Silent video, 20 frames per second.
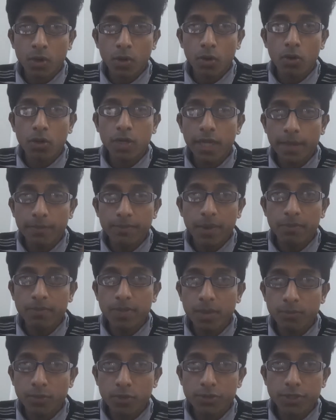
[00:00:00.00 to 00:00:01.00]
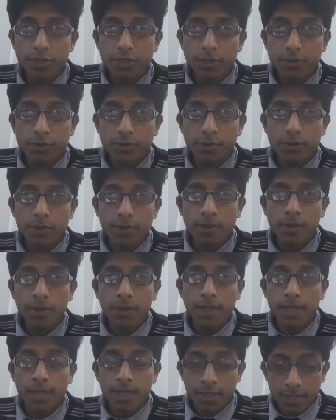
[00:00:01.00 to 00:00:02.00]
a public prosecutor
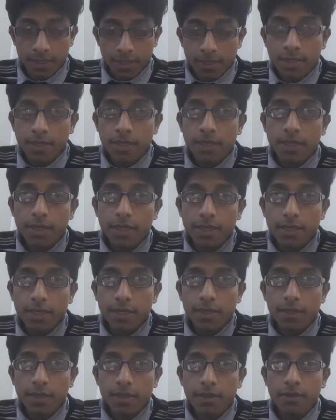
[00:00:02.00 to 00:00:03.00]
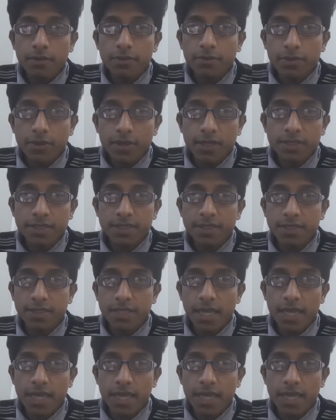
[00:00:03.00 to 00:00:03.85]
if his